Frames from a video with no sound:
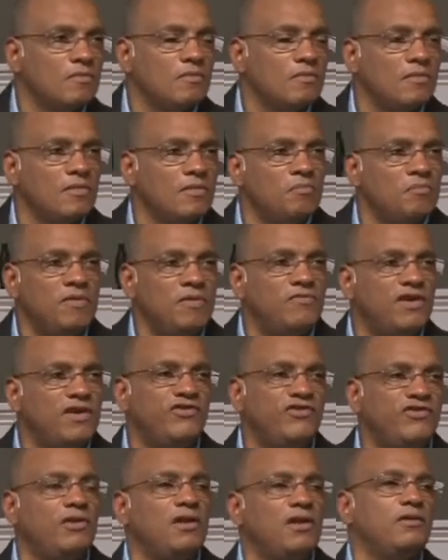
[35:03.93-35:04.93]
Be
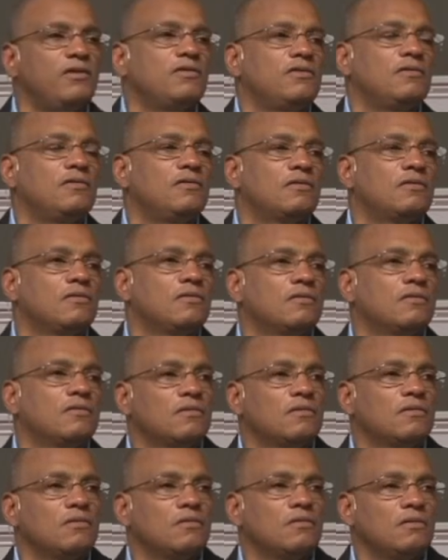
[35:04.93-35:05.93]
vigilant.
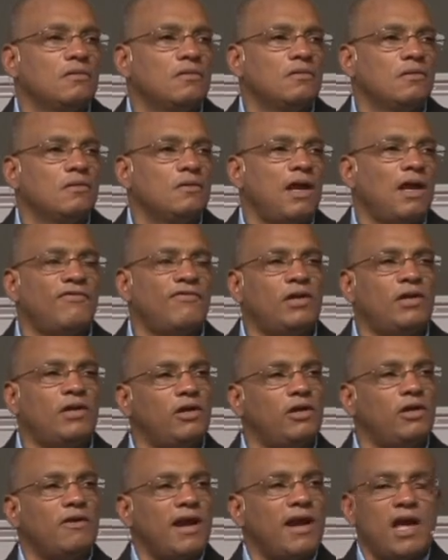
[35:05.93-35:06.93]
have a
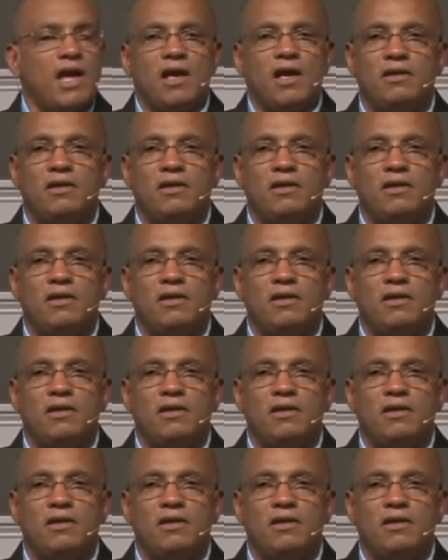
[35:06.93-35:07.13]
clear head,